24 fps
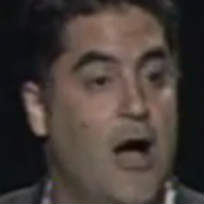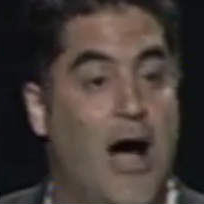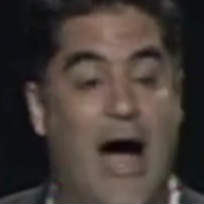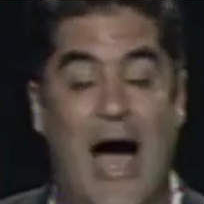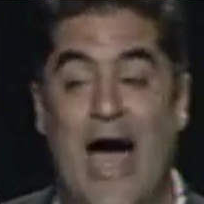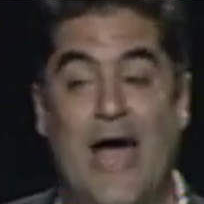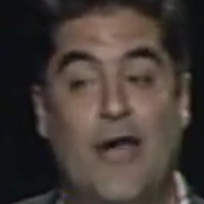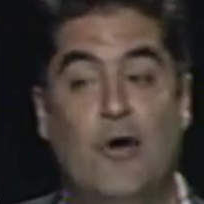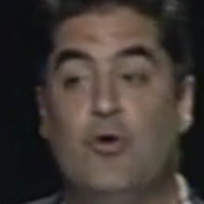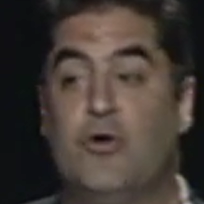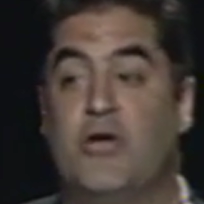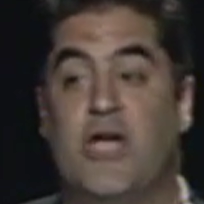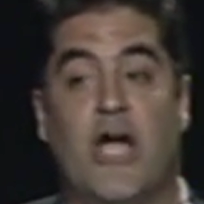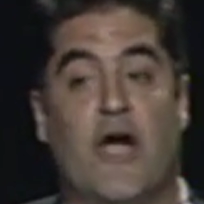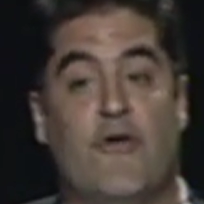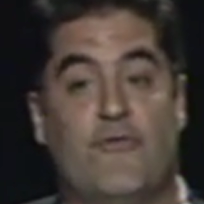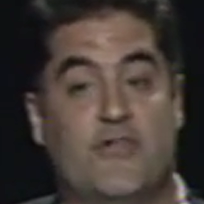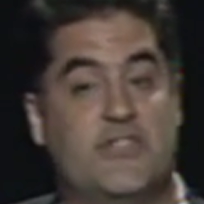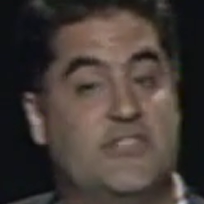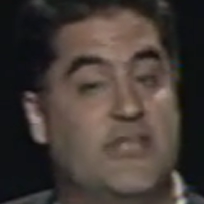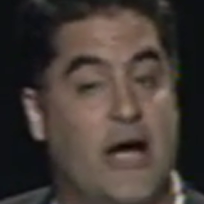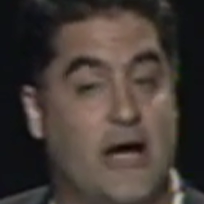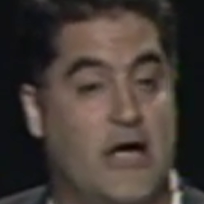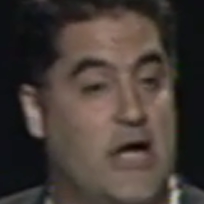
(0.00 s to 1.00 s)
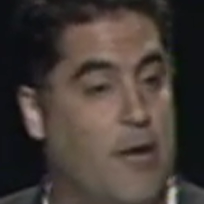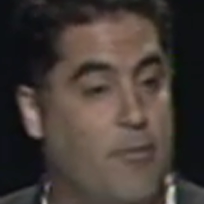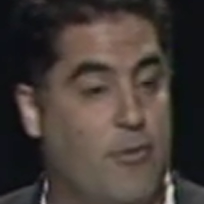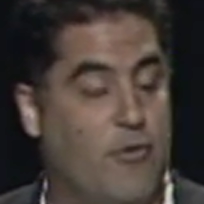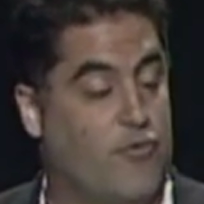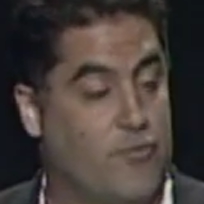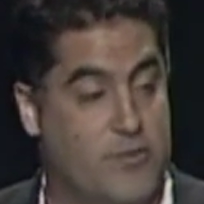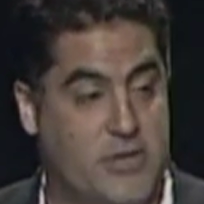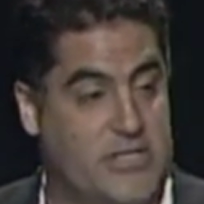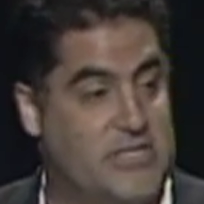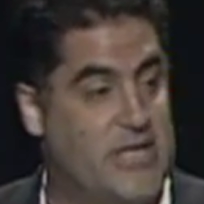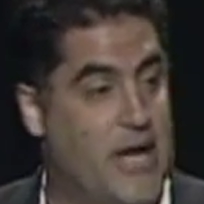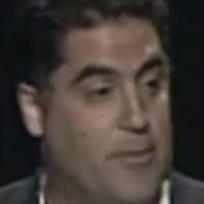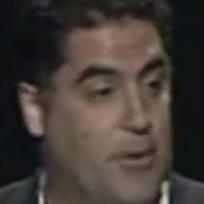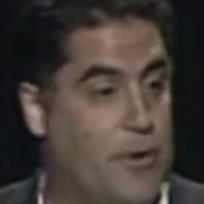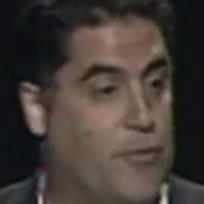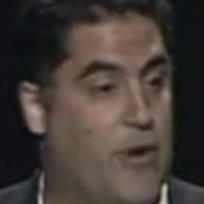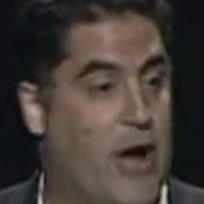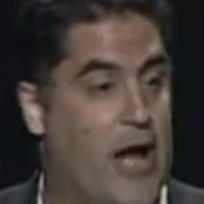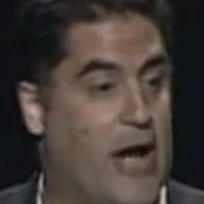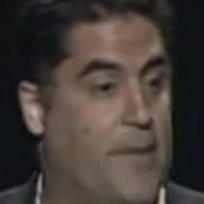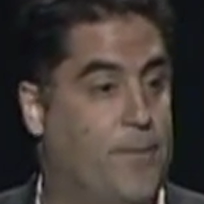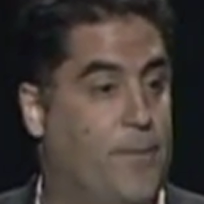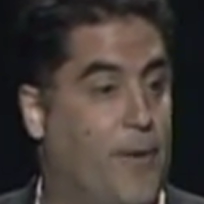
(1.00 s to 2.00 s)
I don't care if it's not coming from the
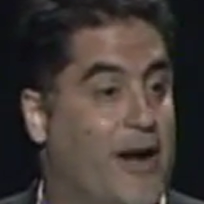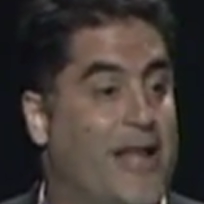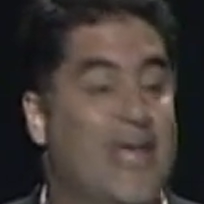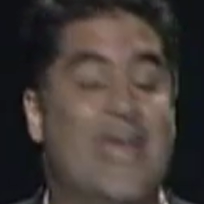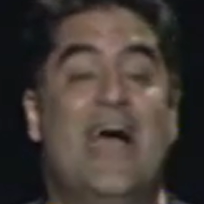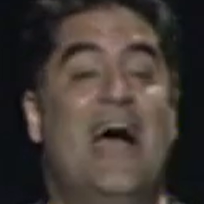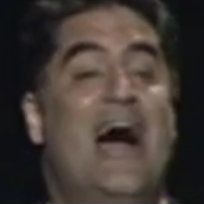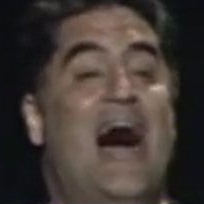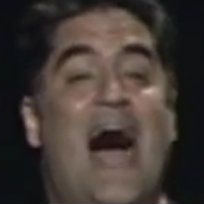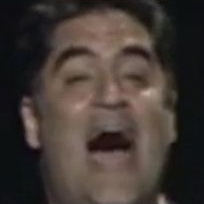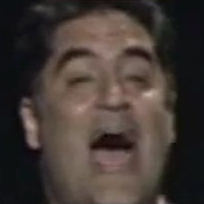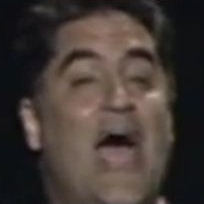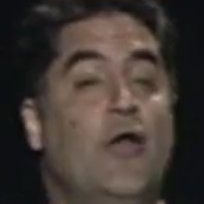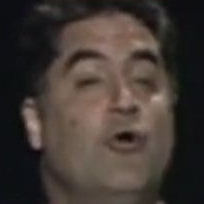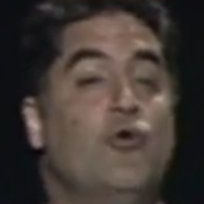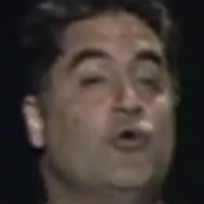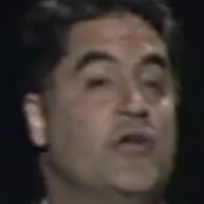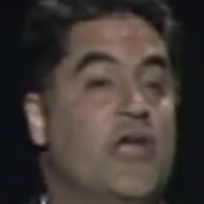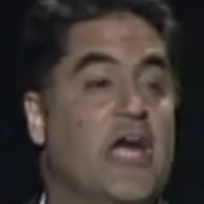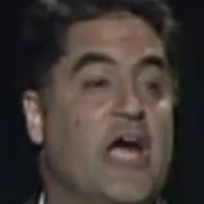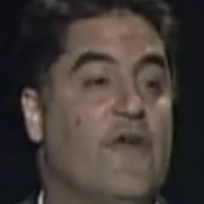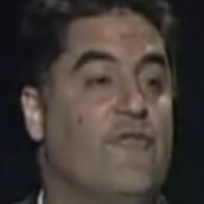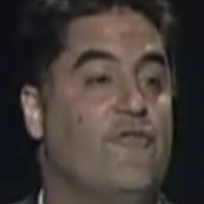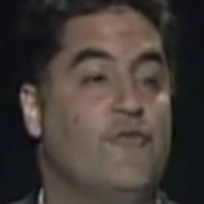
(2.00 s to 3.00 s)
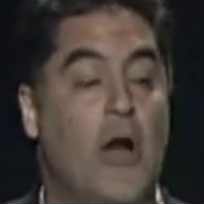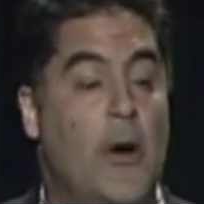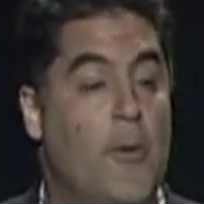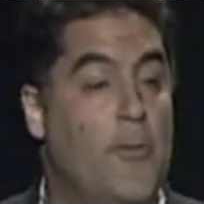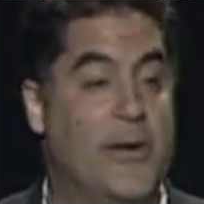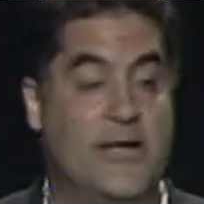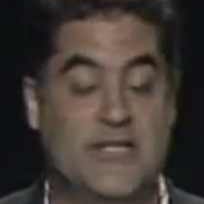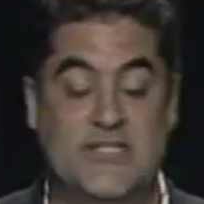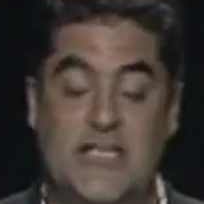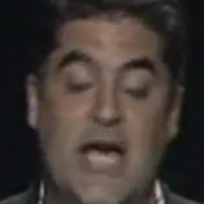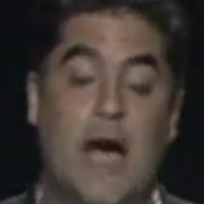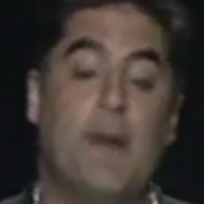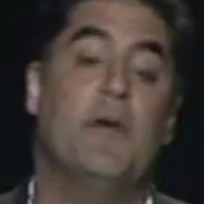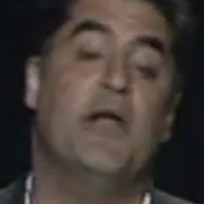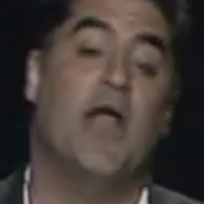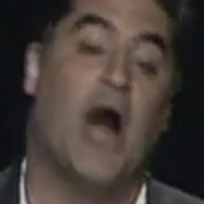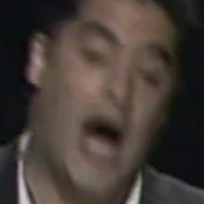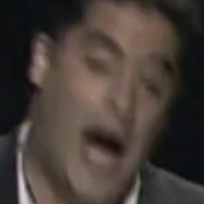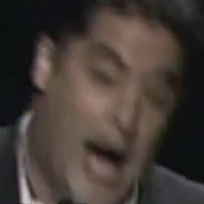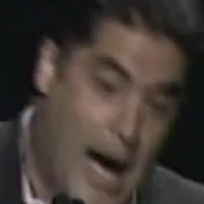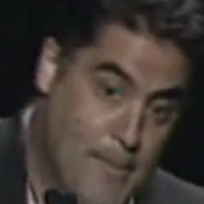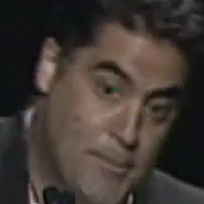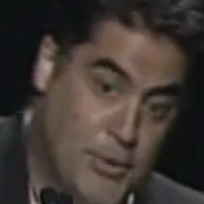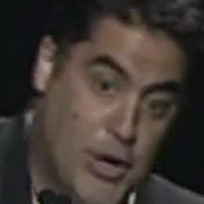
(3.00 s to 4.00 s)
Democratic Party. I don't care if nobody's coming.
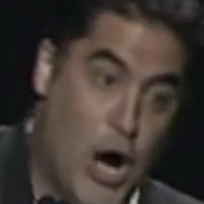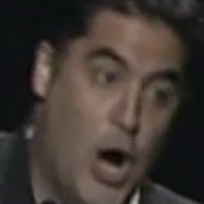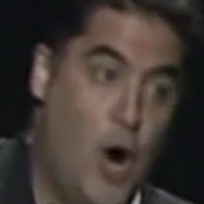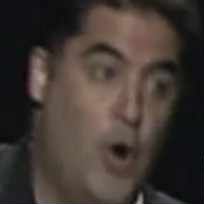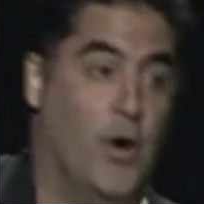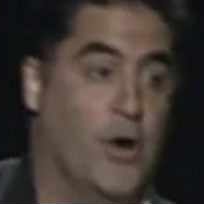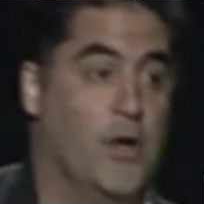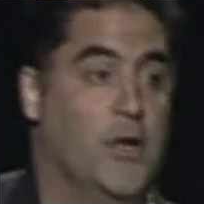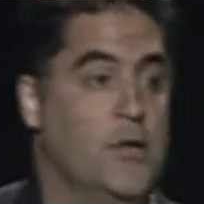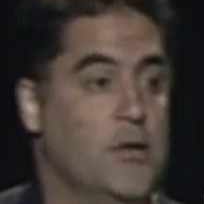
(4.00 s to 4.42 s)
I'm going.